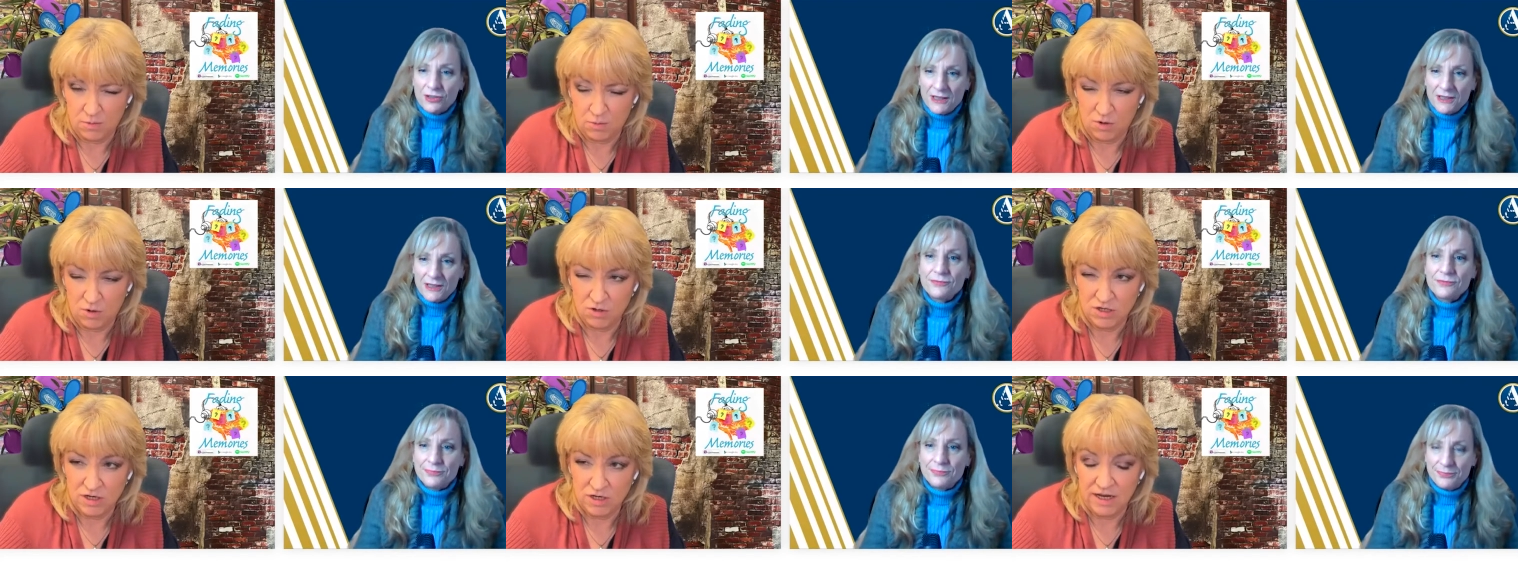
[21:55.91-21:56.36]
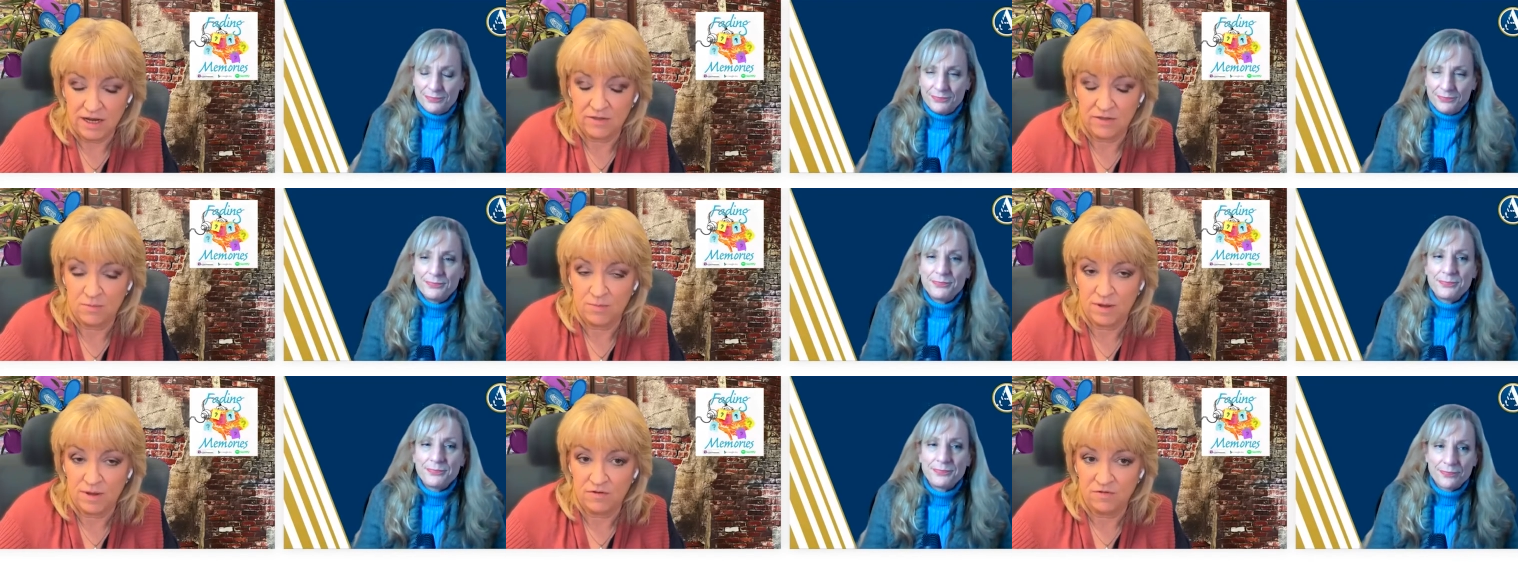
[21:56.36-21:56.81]
Speaker 1: There weren't any
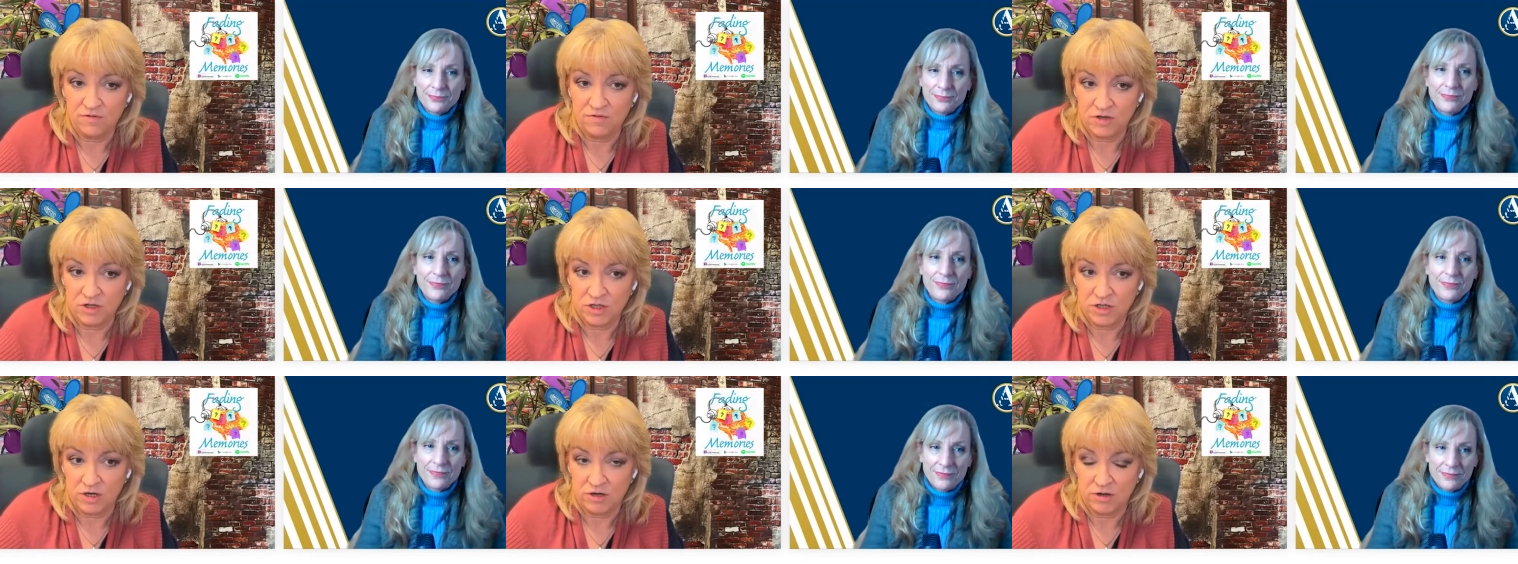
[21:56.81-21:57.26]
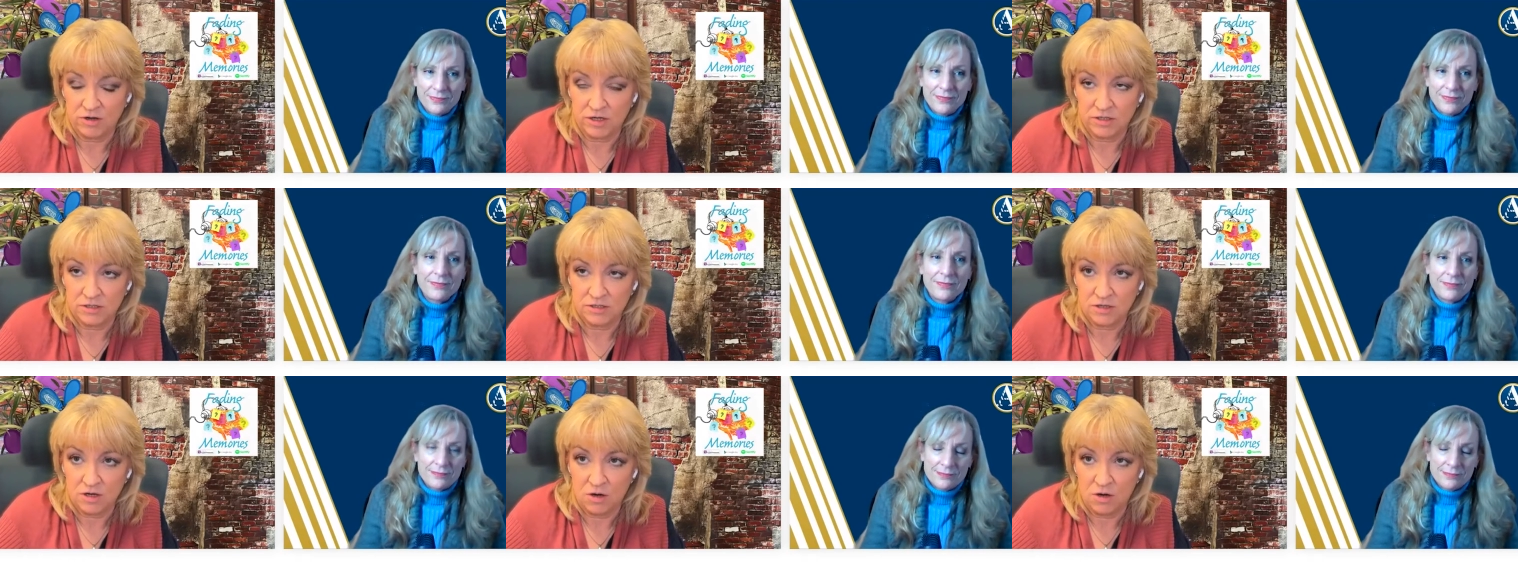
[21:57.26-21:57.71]
other
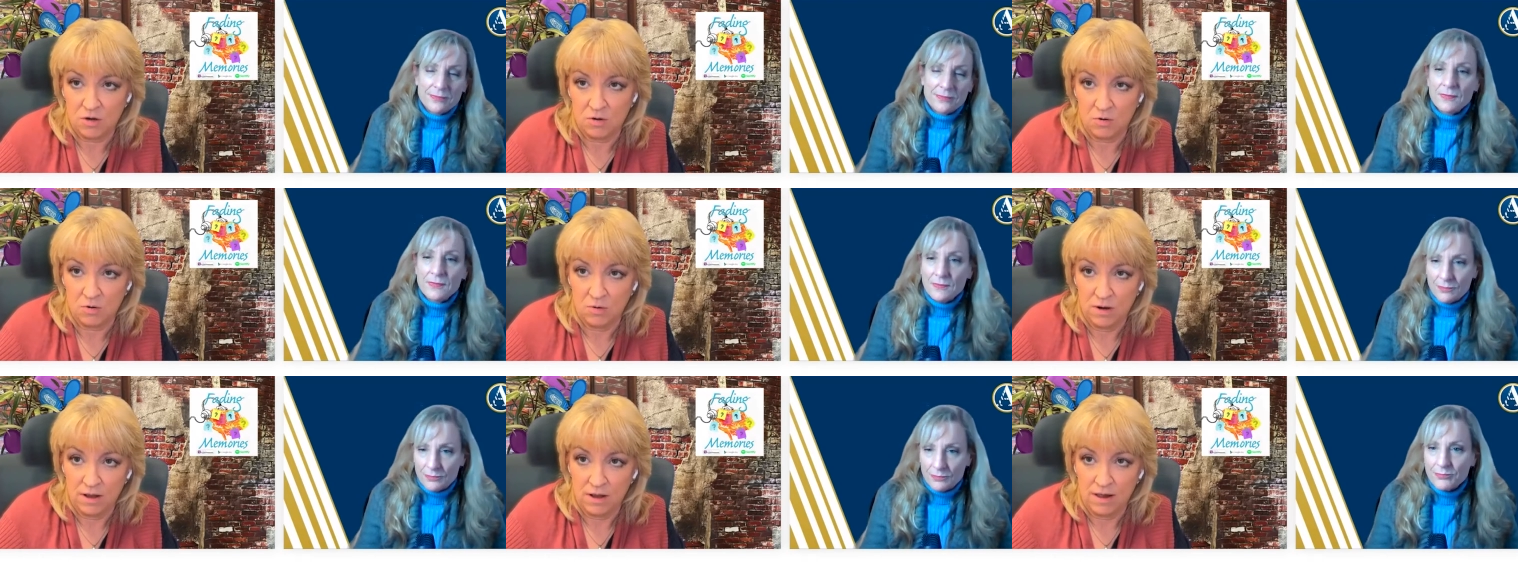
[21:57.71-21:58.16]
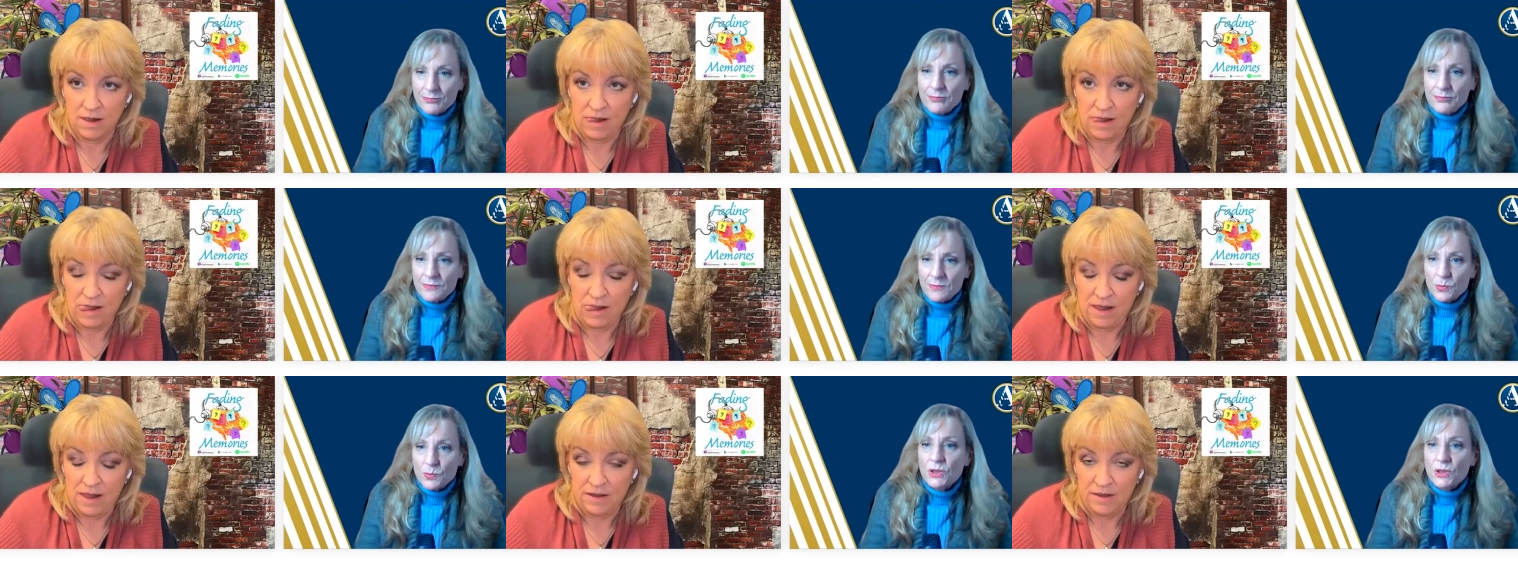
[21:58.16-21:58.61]
beneficiaries. So
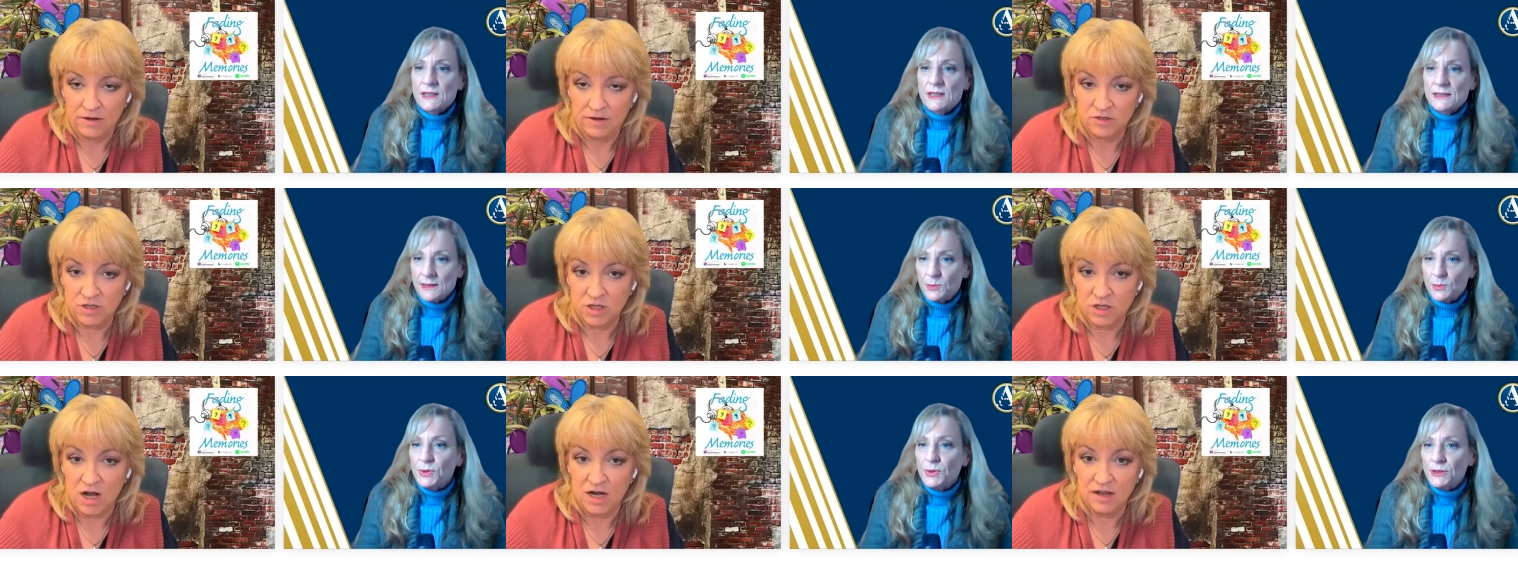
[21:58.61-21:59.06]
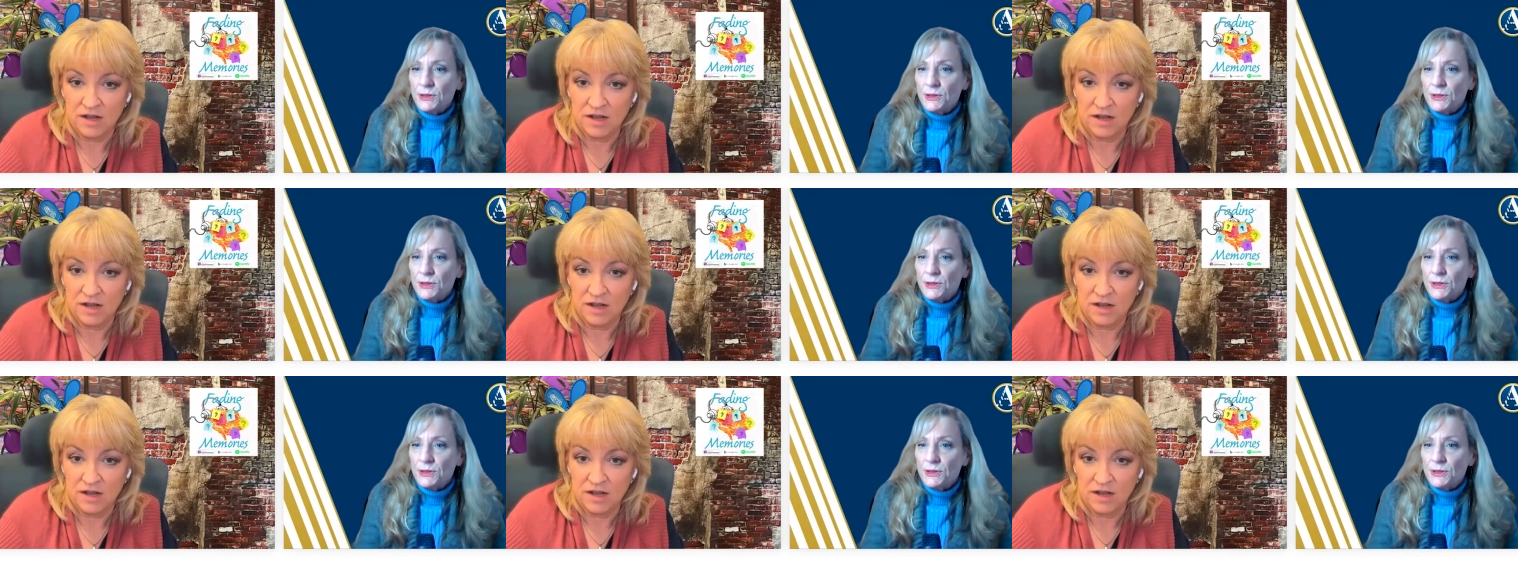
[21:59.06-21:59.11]
Pretty there's simple.